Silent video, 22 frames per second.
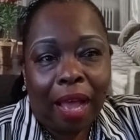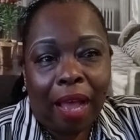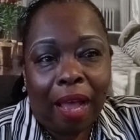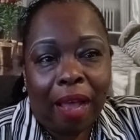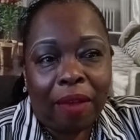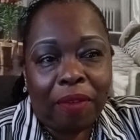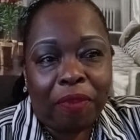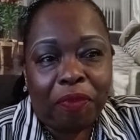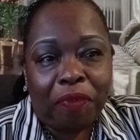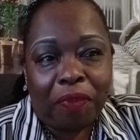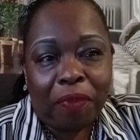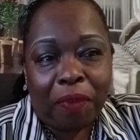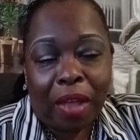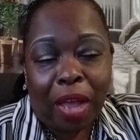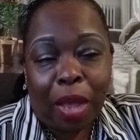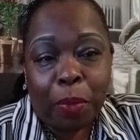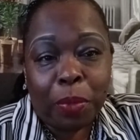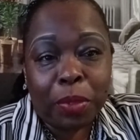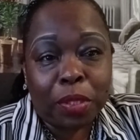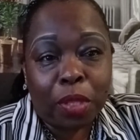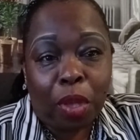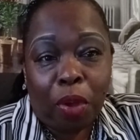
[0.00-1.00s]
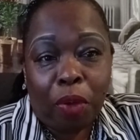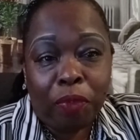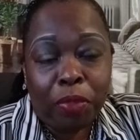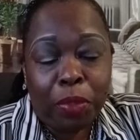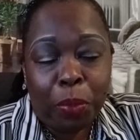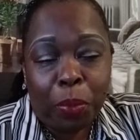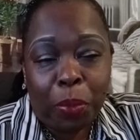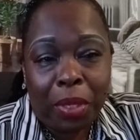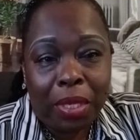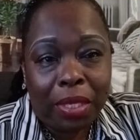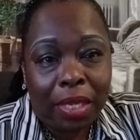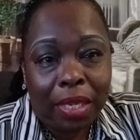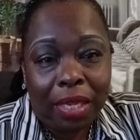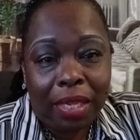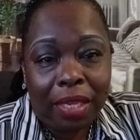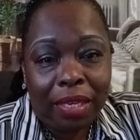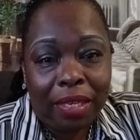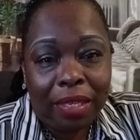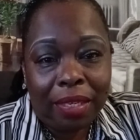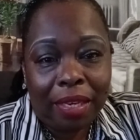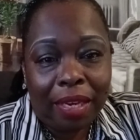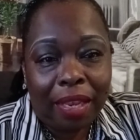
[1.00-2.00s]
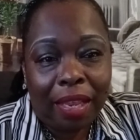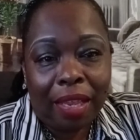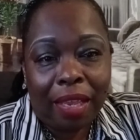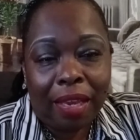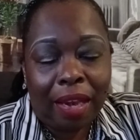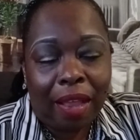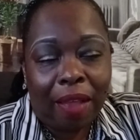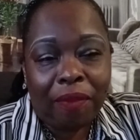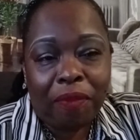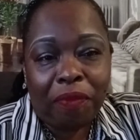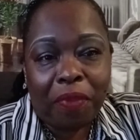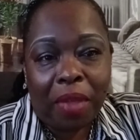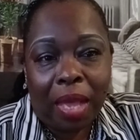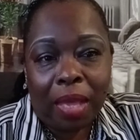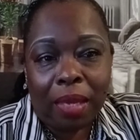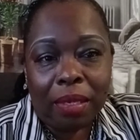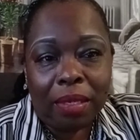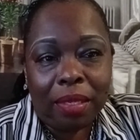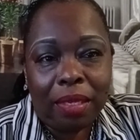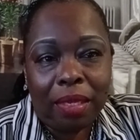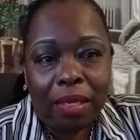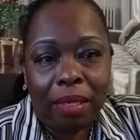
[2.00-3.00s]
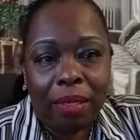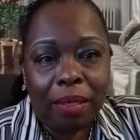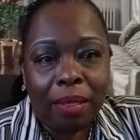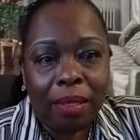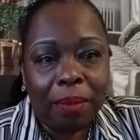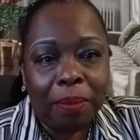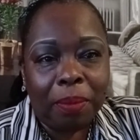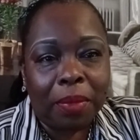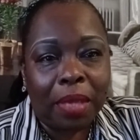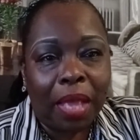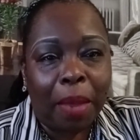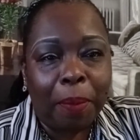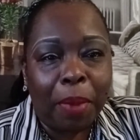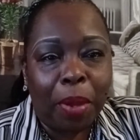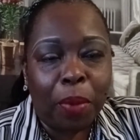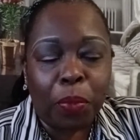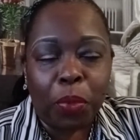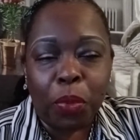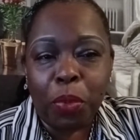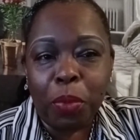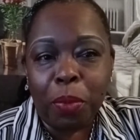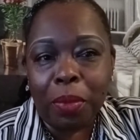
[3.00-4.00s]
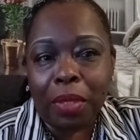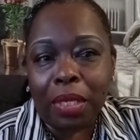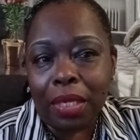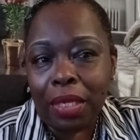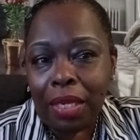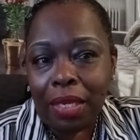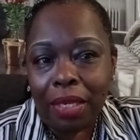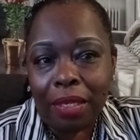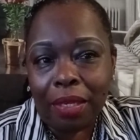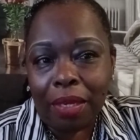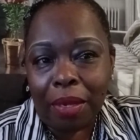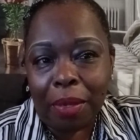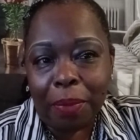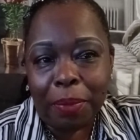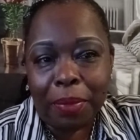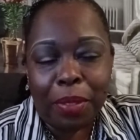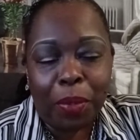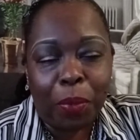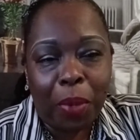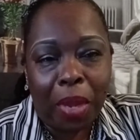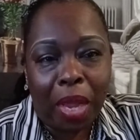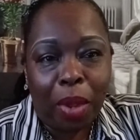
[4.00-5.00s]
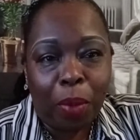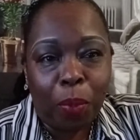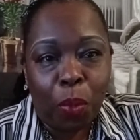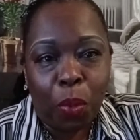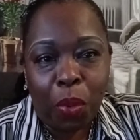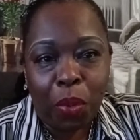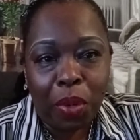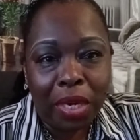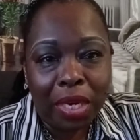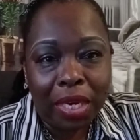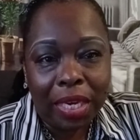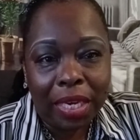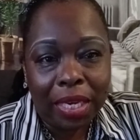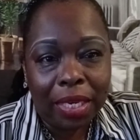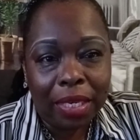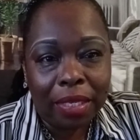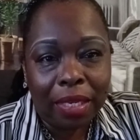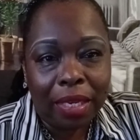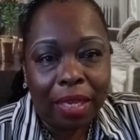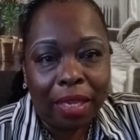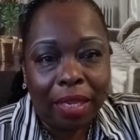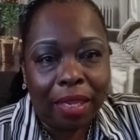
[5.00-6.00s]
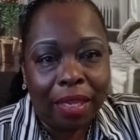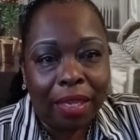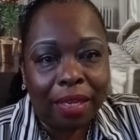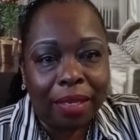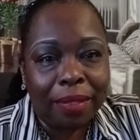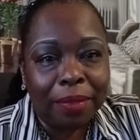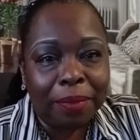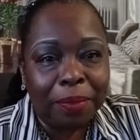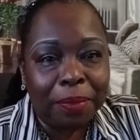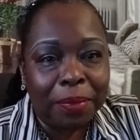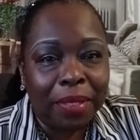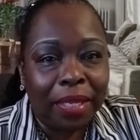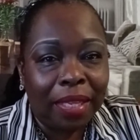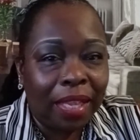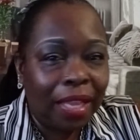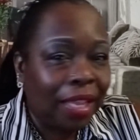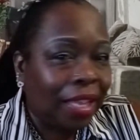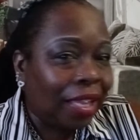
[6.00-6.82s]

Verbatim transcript: I I was off the weekend and I finally got my room cleaned up the way I wanted it and